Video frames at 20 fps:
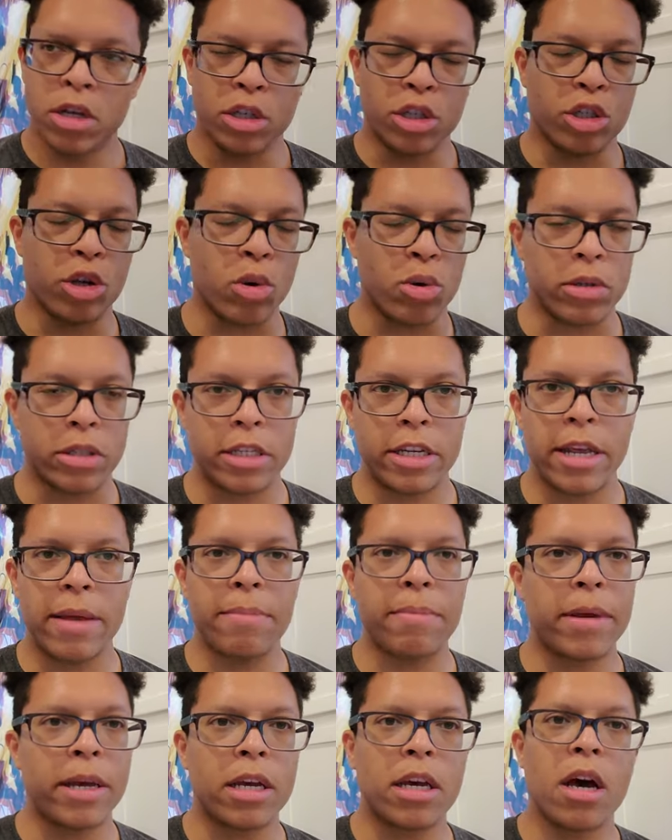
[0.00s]
Joe
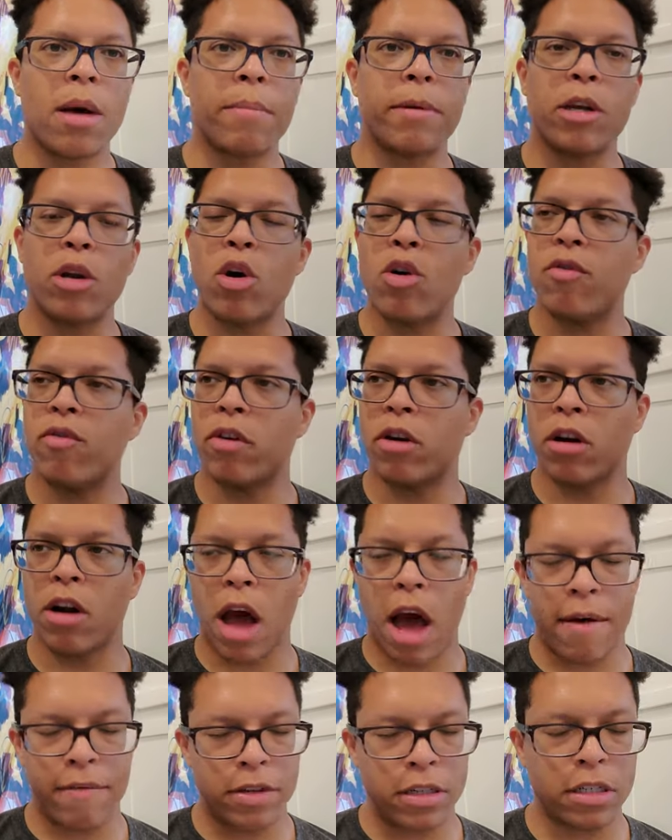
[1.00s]
Tippmann coming over,
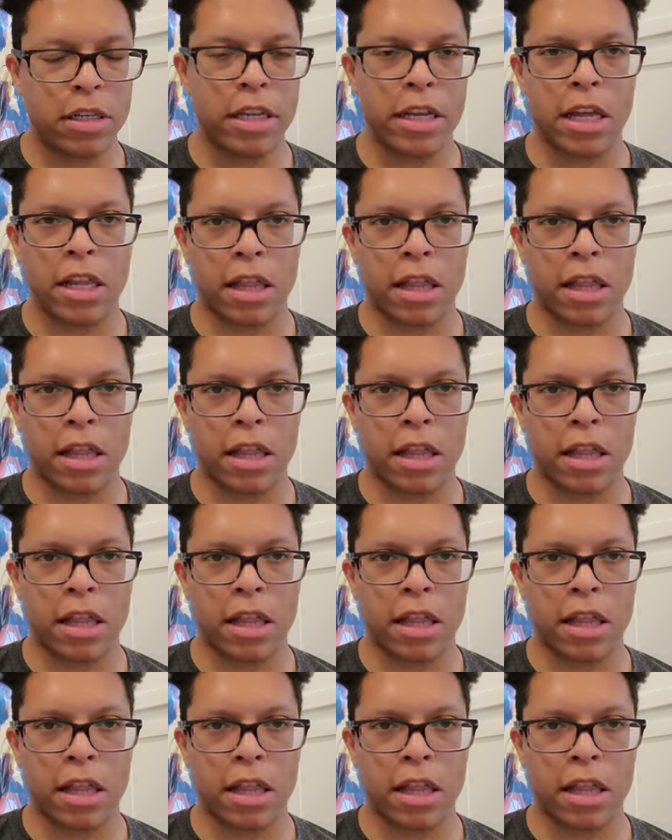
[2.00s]
obviously